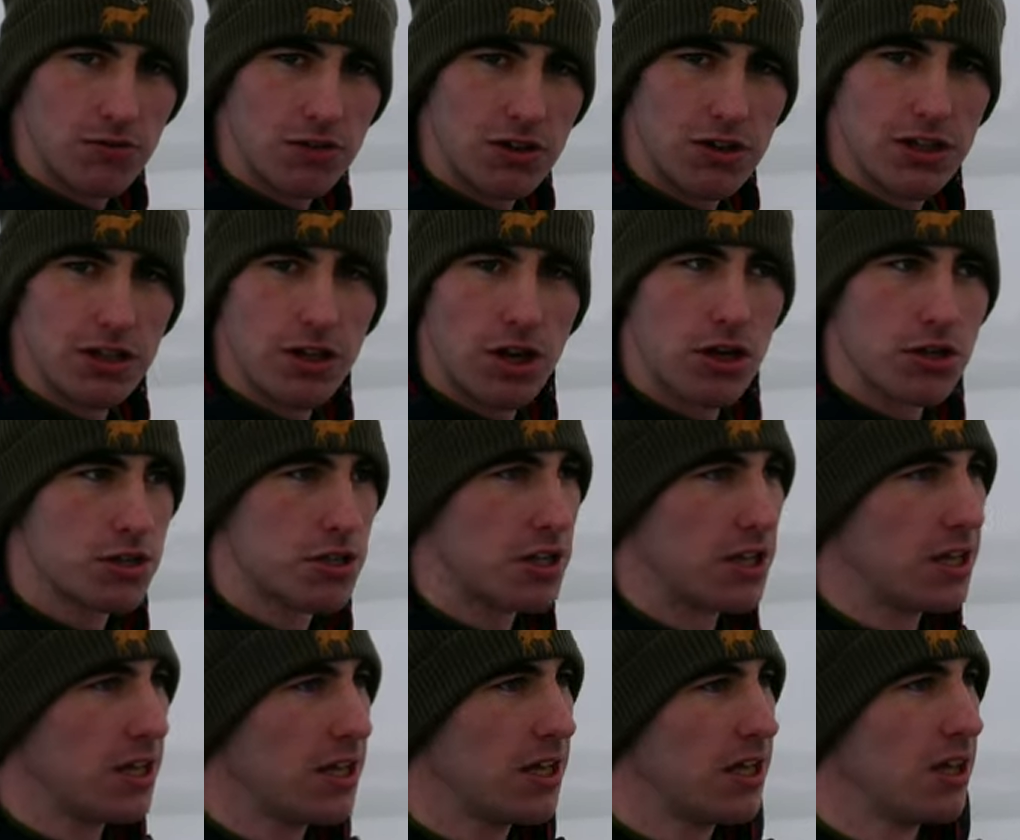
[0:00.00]
really
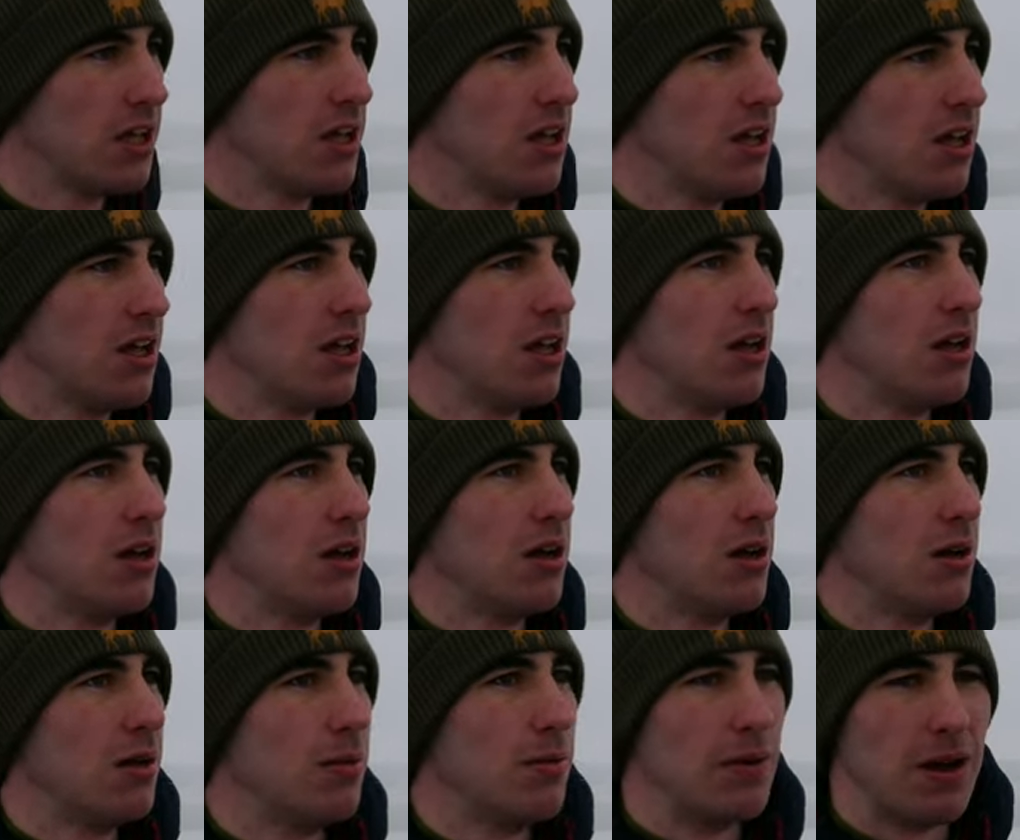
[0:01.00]
nicely
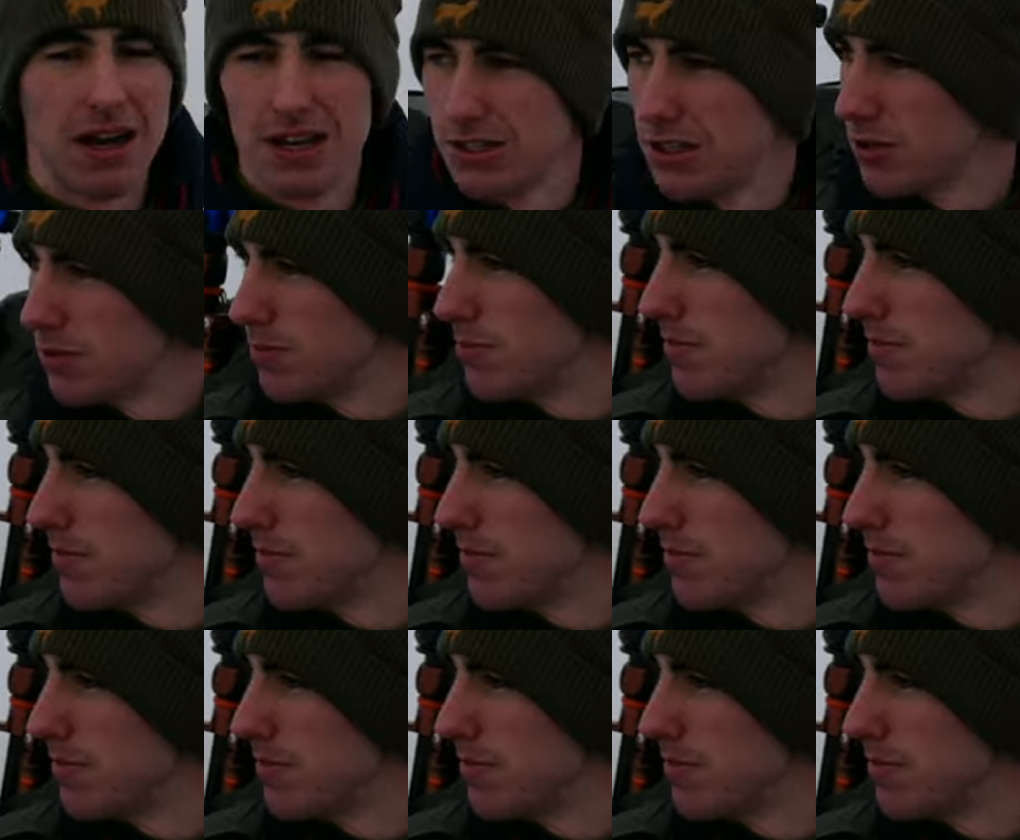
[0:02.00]
as this